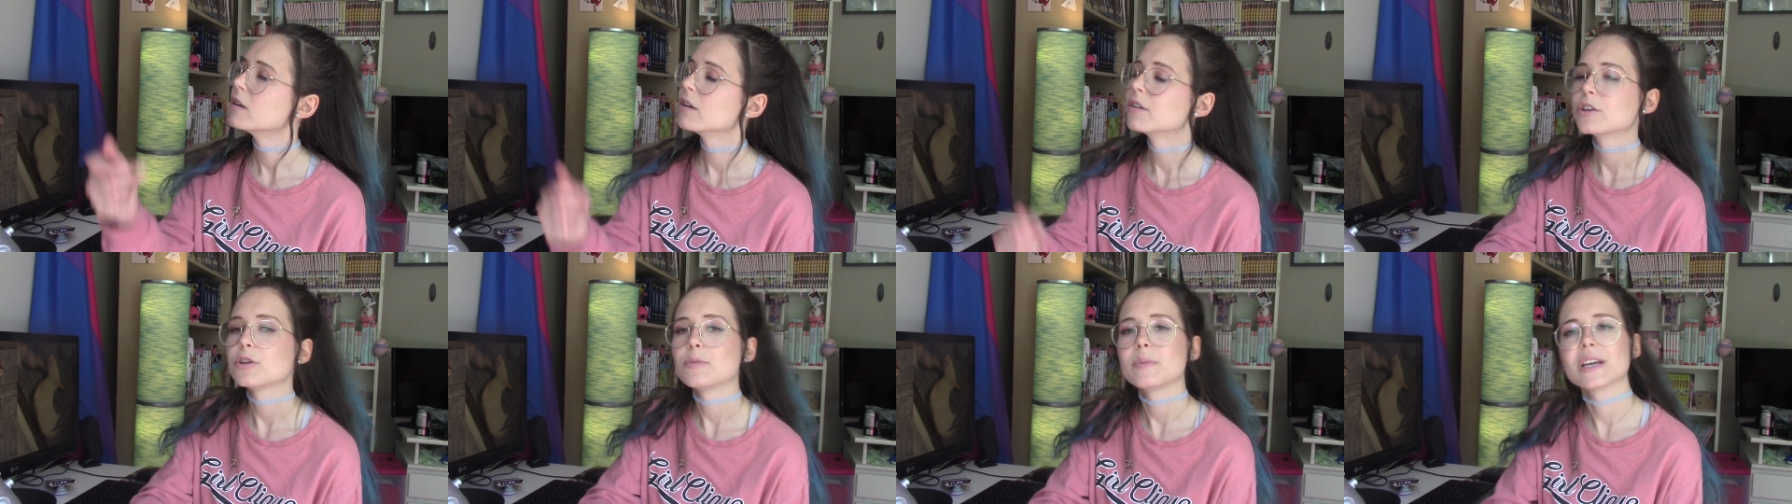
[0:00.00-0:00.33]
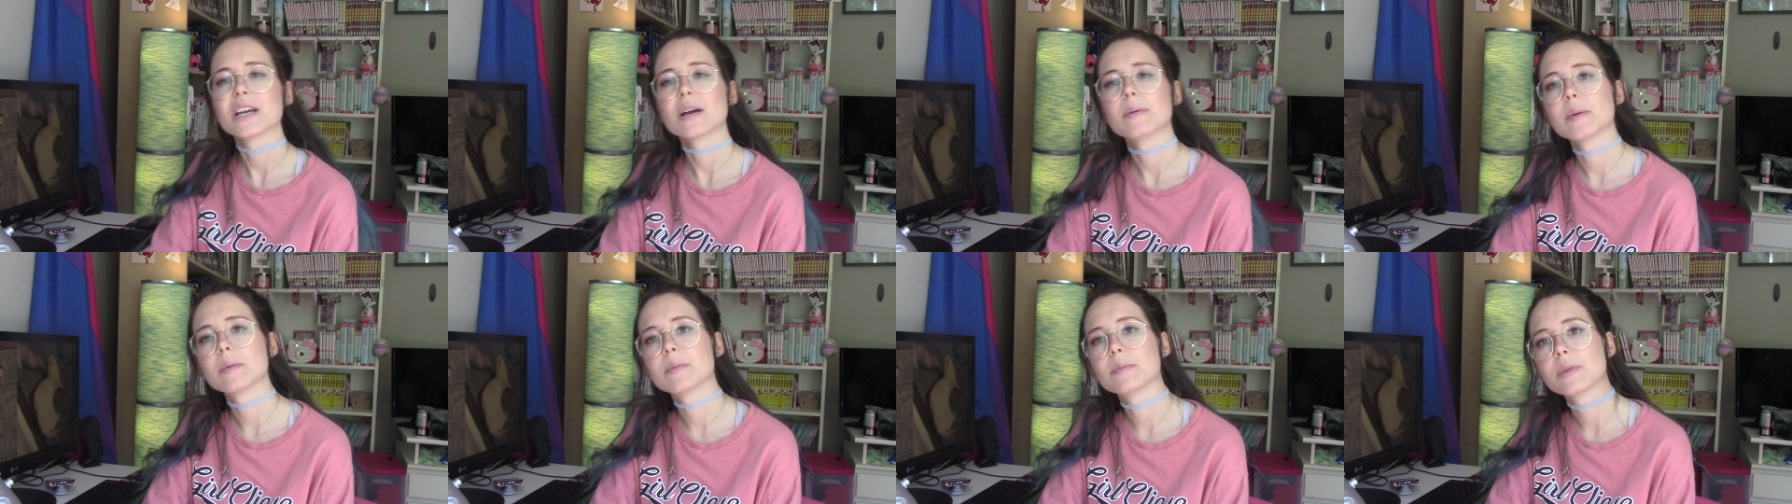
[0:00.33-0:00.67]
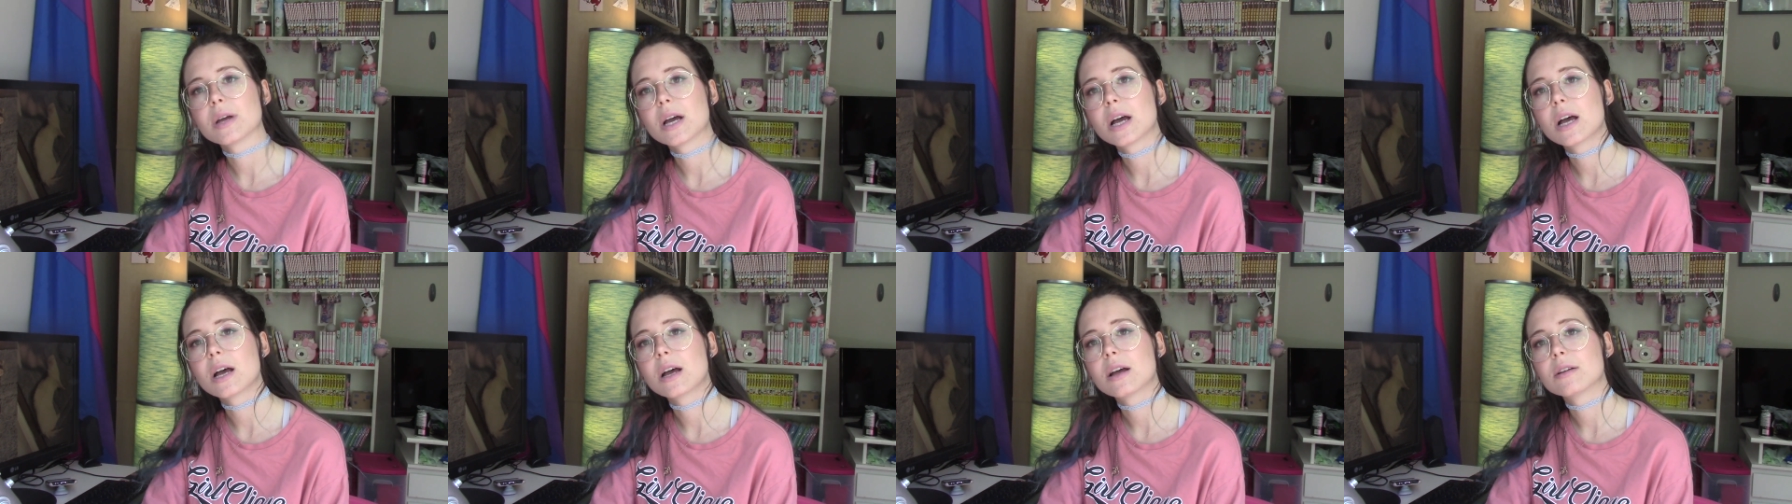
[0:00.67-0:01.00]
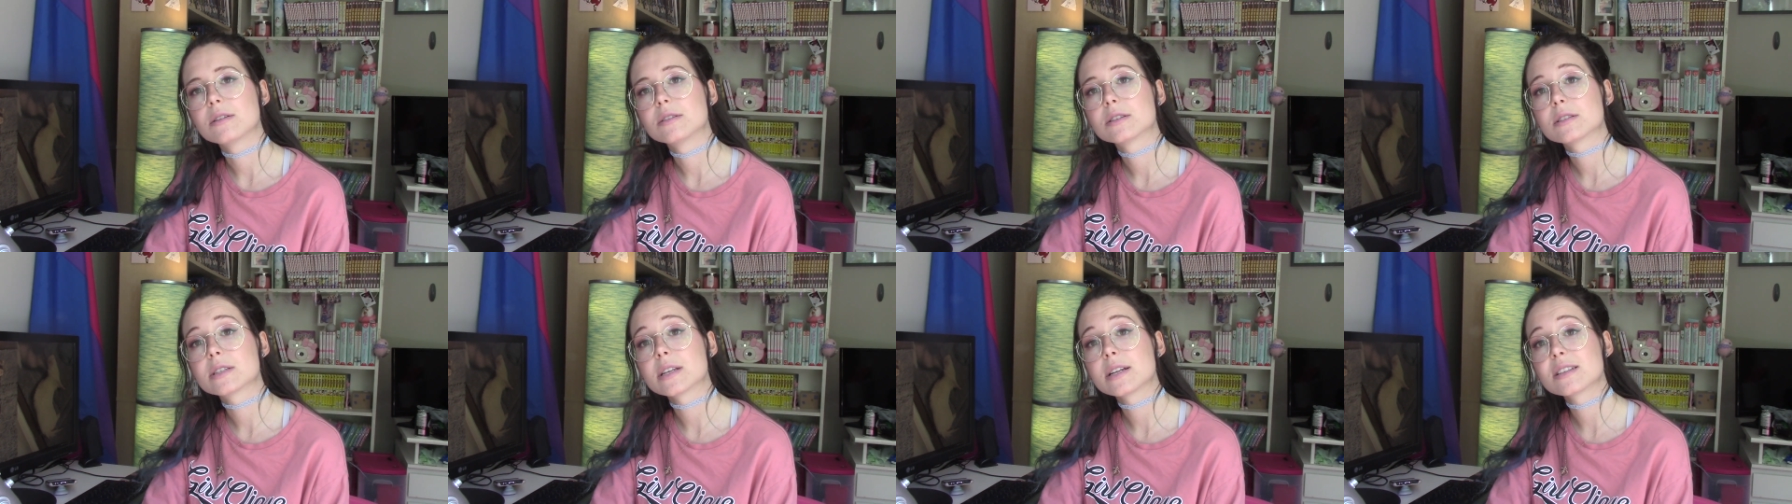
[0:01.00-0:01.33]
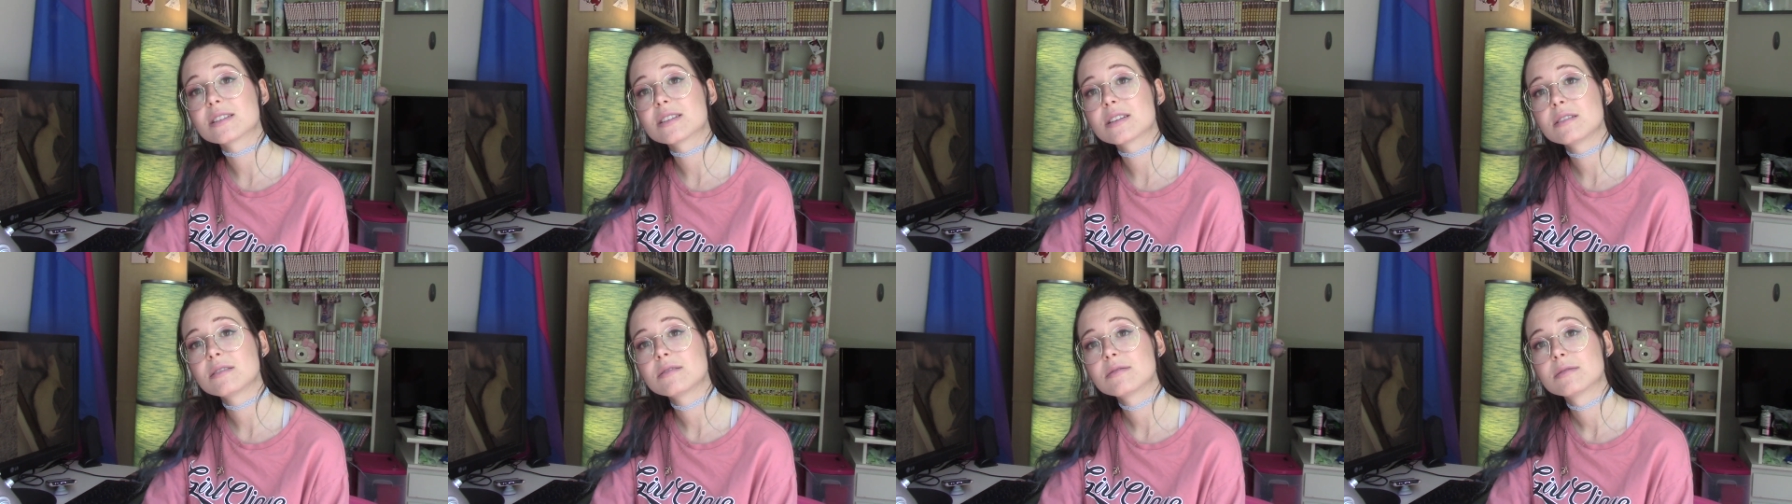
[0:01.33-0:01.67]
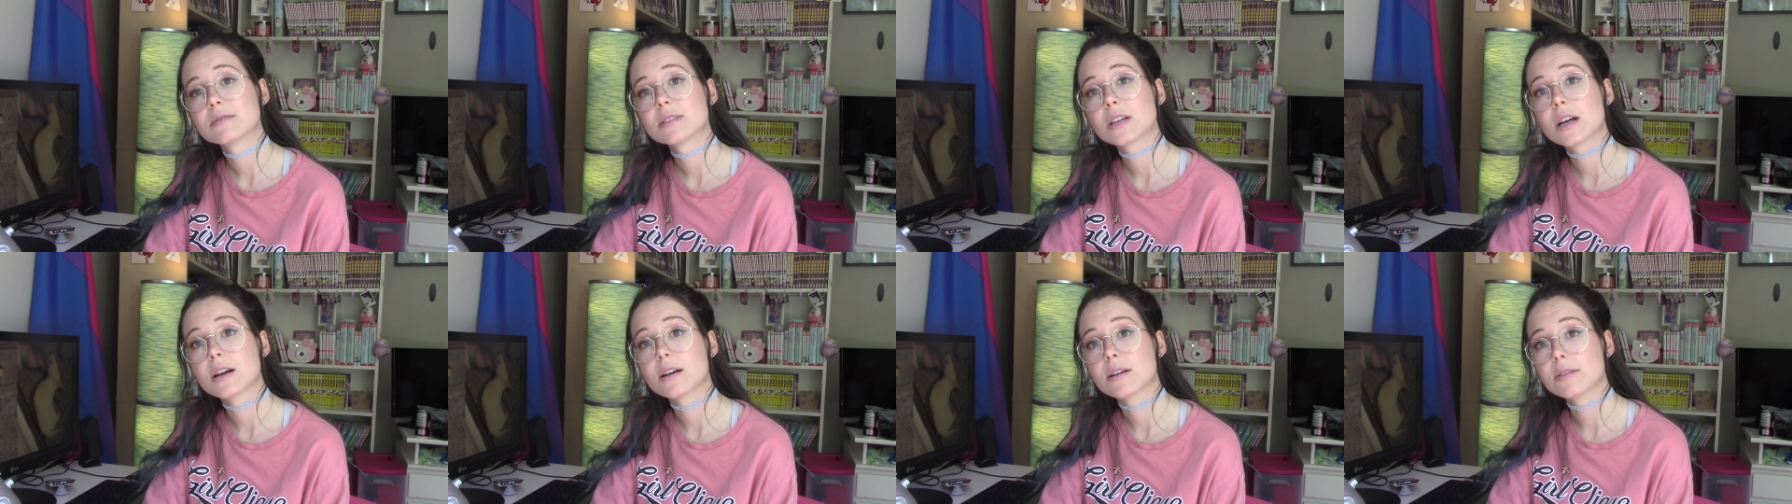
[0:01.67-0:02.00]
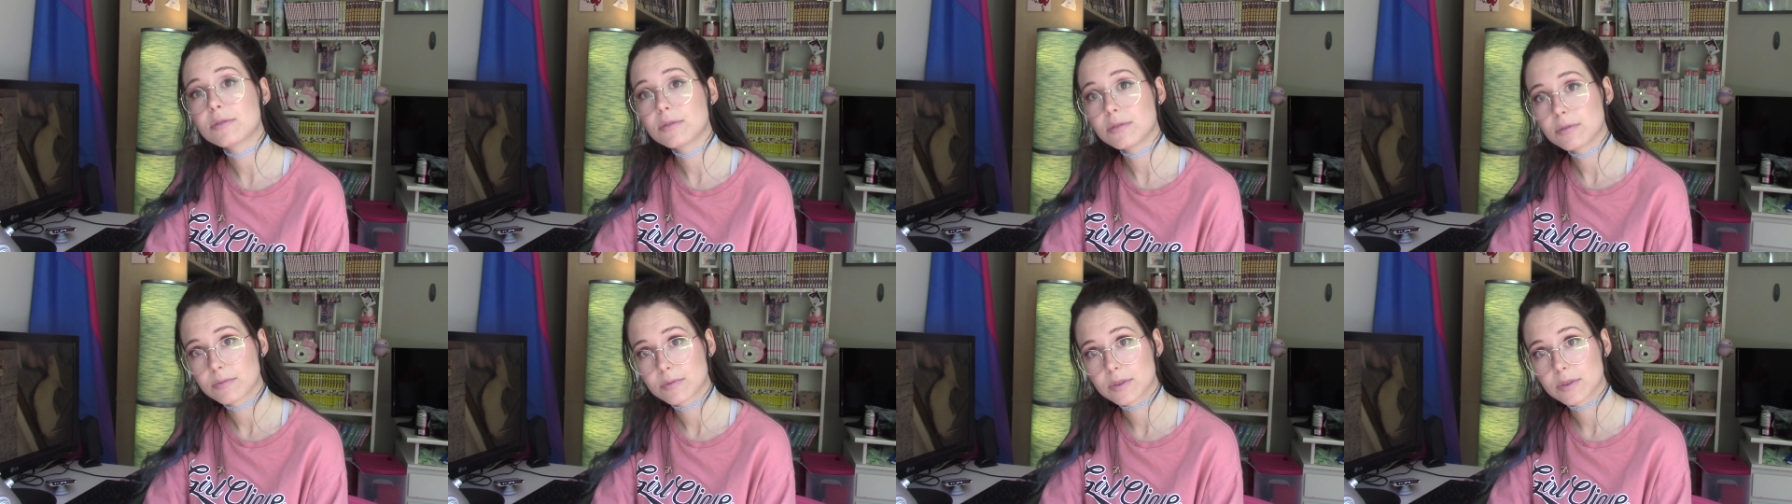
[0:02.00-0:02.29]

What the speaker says: you become a citizen of